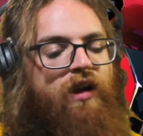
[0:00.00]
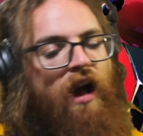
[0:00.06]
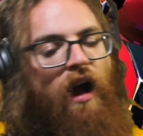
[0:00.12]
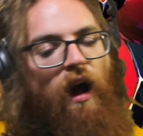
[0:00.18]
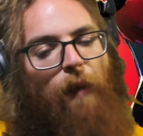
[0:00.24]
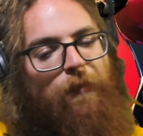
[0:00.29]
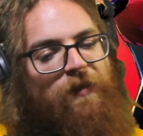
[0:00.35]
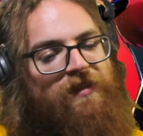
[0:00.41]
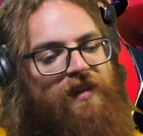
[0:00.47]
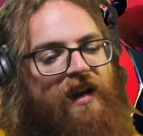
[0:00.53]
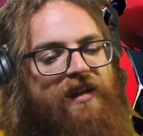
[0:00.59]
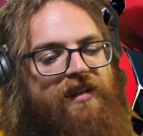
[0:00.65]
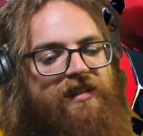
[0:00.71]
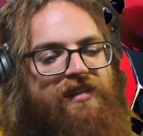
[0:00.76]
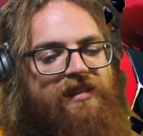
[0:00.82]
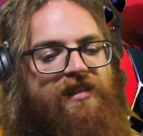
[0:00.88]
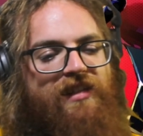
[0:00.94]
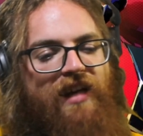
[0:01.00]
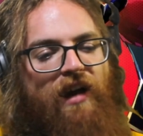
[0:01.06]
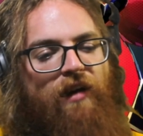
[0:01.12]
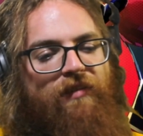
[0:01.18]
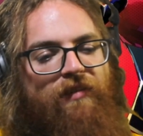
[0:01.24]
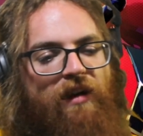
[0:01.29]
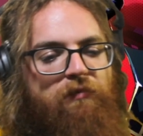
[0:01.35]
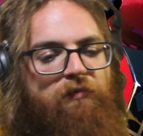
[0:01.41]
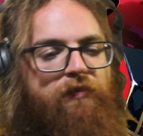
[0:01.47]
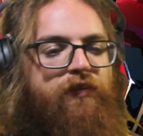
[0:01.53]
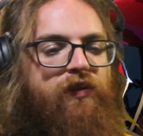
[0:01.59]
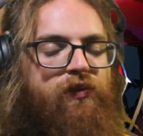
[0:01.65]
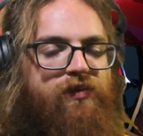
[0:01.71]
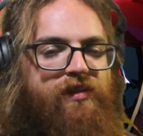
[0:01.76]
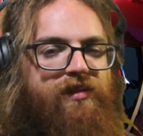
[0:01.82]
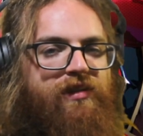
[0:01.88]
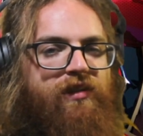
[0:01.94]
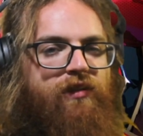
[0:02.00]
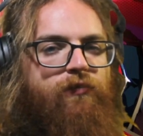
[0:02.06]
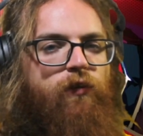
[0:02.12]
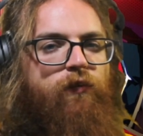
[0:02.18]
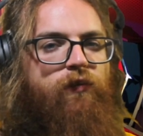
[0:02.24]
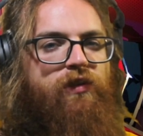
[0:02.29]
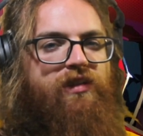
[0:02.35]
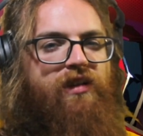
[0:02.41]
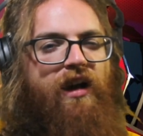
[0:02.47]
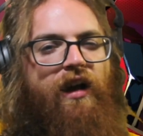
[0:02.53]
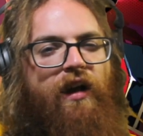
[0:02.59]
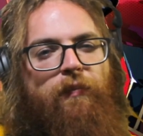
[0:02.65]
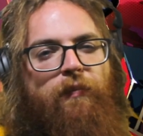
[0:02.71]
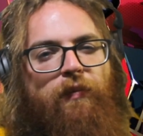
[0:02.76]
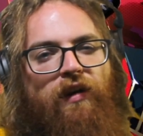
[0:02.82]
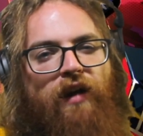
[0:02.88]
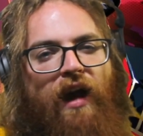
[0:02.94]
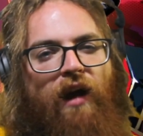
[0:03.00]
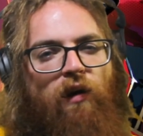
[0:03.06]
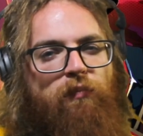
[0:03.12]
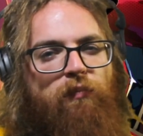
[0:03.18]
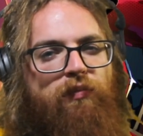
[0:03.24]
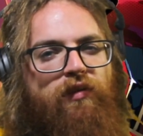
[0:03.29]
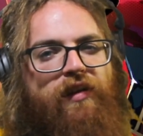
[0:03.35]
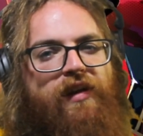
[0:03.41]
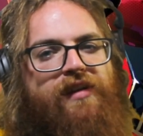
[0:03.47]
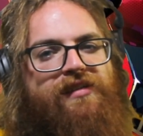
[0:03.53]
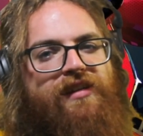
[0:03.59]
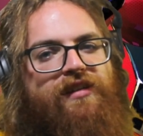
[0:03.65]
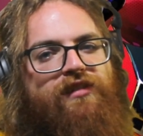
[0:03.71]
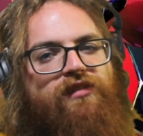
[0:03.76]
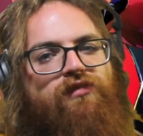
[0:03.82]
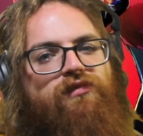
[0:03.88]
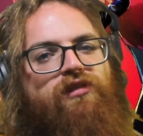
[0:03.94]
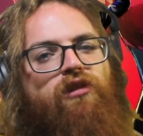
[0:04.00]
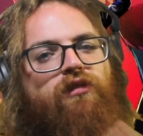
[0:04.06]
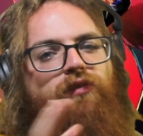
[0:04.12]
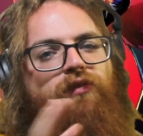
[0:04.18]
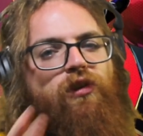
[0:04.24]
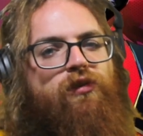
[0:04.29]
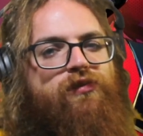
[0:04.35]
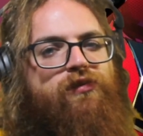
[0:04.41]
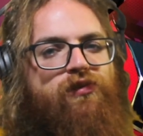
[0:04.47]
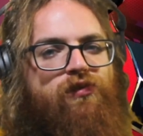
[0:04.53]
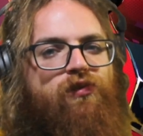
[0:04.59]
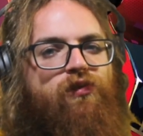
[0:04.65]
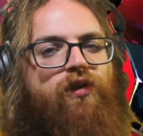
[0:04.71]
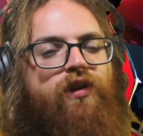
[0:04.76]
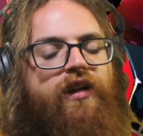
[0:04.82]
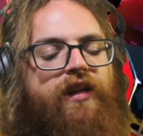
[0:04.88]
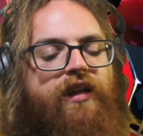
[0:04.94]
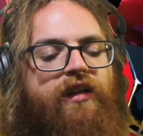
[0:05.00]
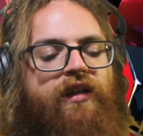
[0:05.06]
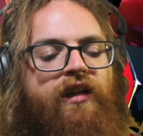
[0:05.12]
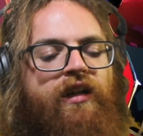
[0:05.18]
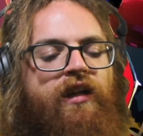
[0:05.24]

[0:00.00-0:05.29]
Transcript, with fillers: I'm excited to see how that reveals itself over time and how it plays into the overall story